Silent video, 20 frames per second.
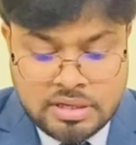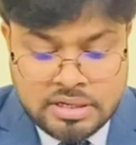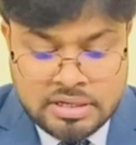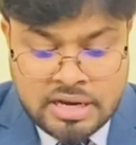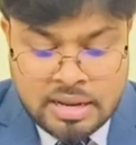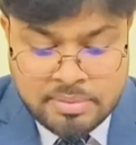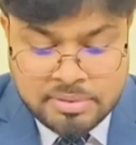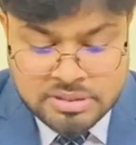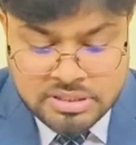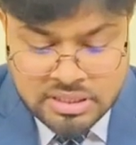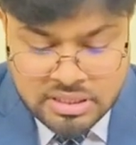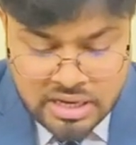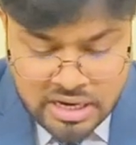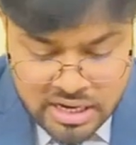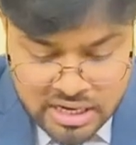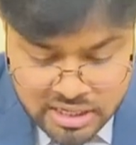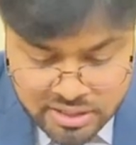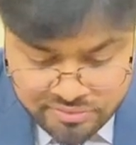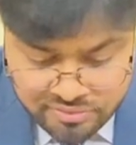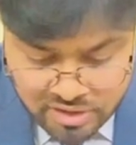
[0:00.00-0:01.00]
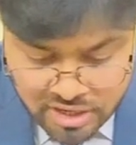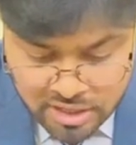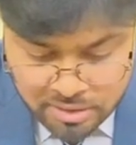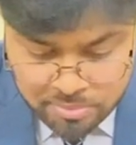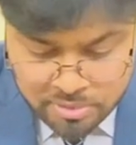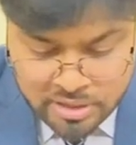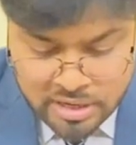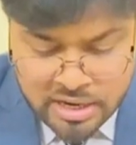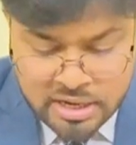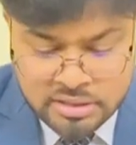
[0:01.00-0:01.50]
Damage the heart valve
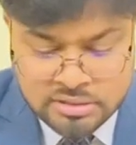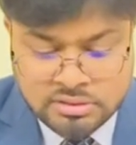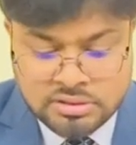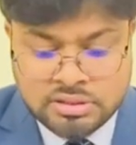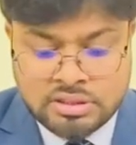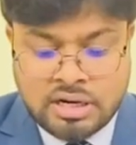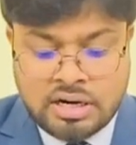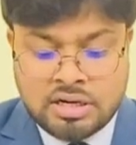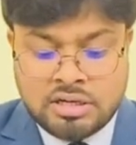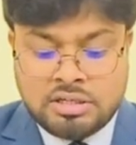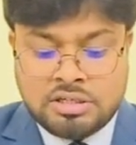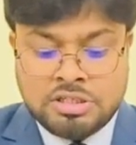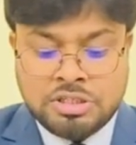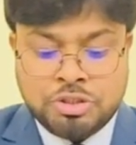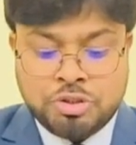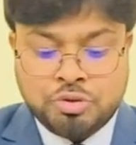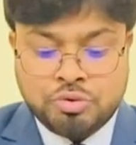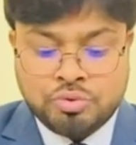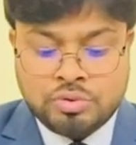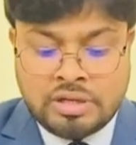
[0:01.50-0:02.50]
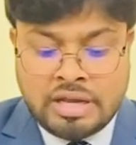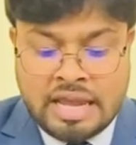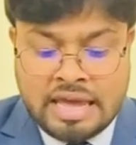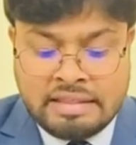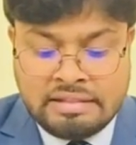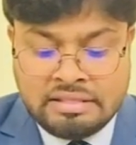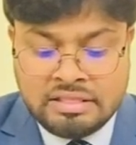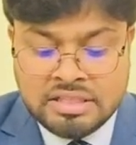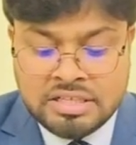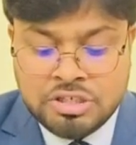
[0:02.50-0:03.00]
or other heart tissue
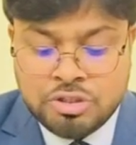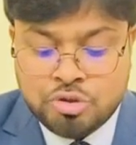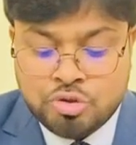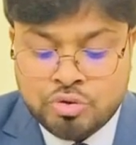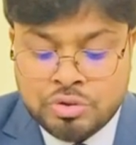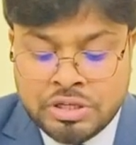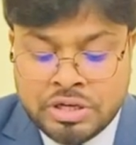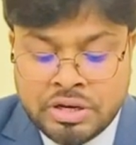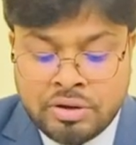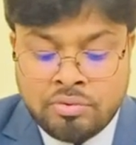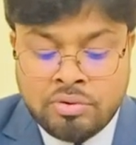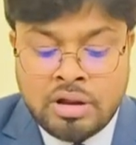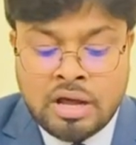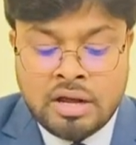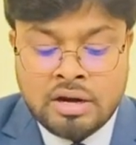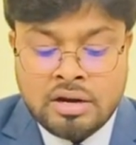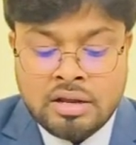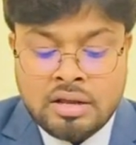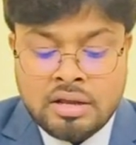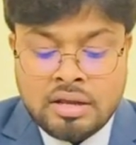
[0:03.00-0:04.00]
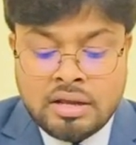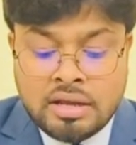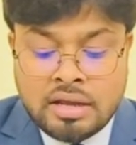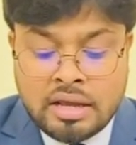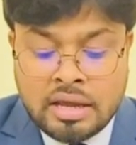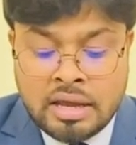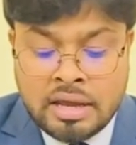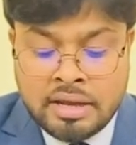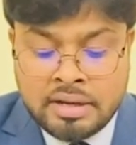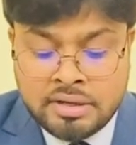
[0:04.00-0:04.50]
can lead to irregular
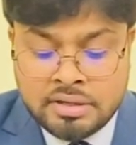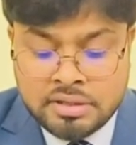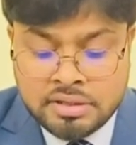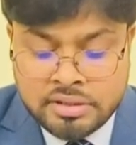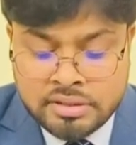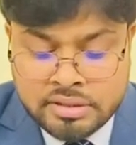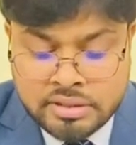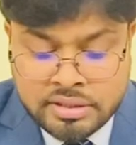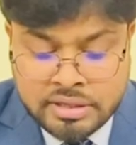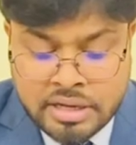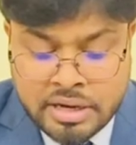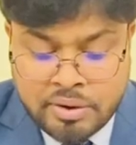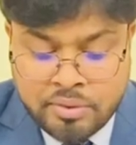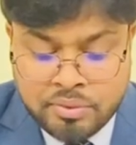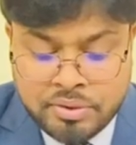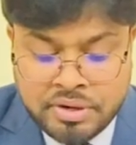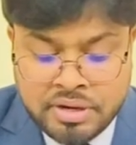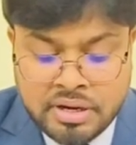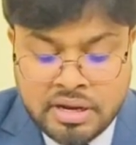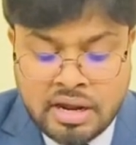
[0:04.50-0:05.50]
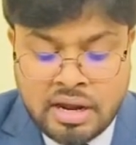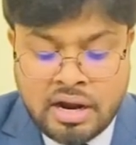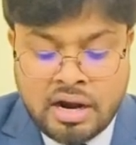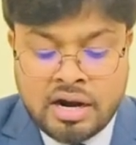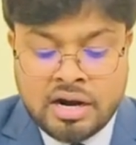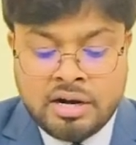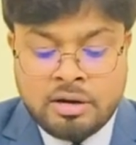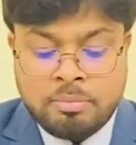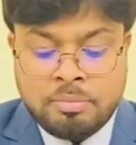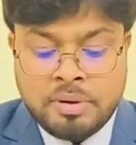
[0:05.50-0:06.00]
and chaotic
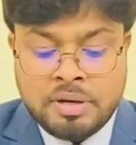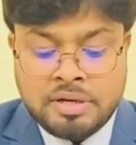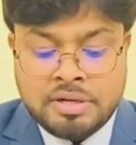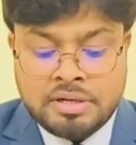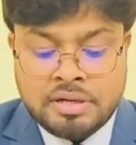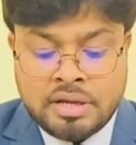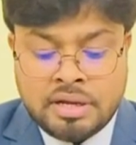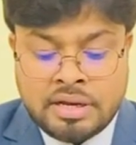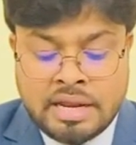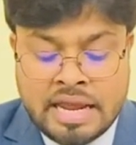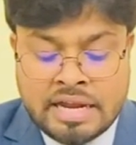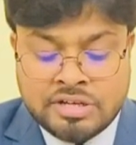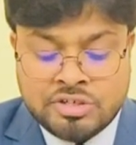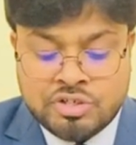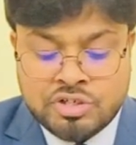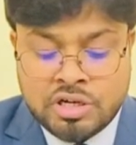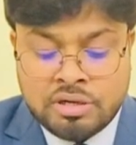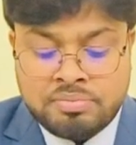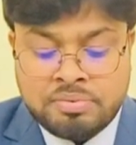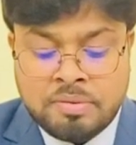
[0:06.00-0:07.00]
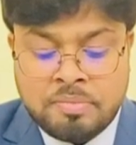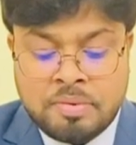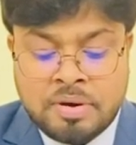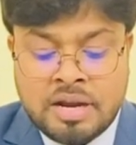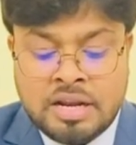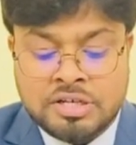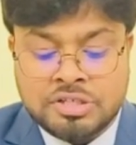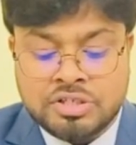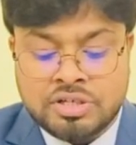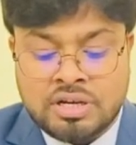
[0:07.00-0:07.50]
heartbeat and atrial
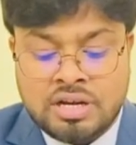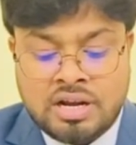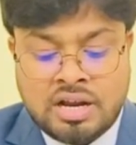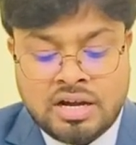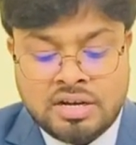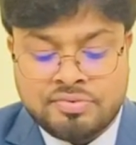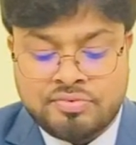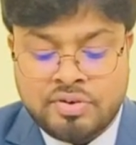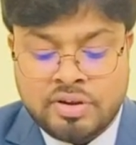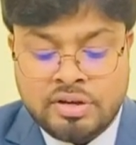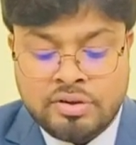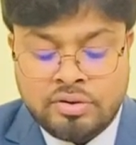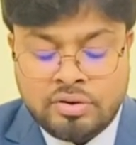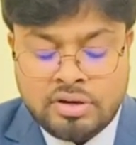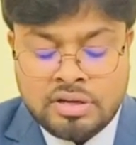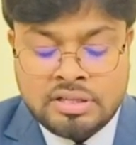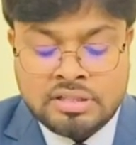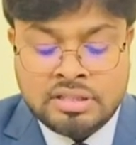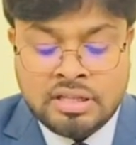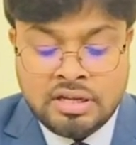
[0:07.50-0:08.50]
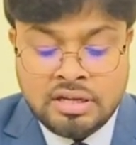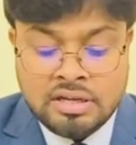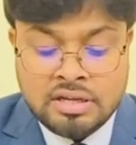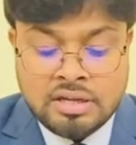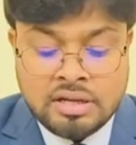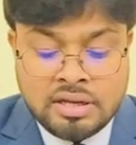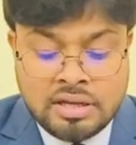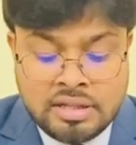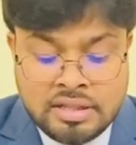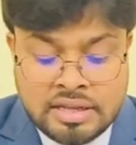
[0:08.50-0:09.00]
fibrillation and heart failure in the
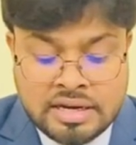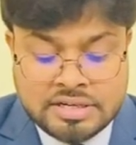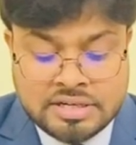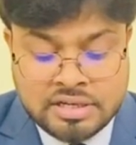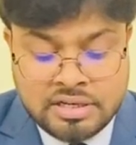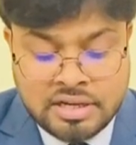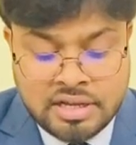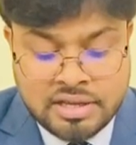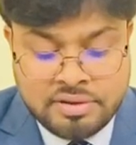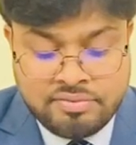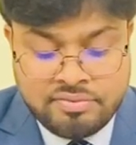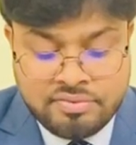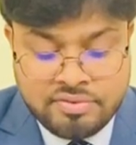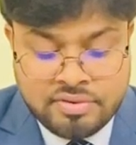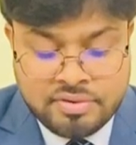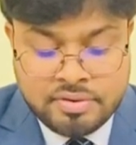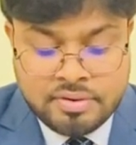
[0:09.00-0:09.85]
later life.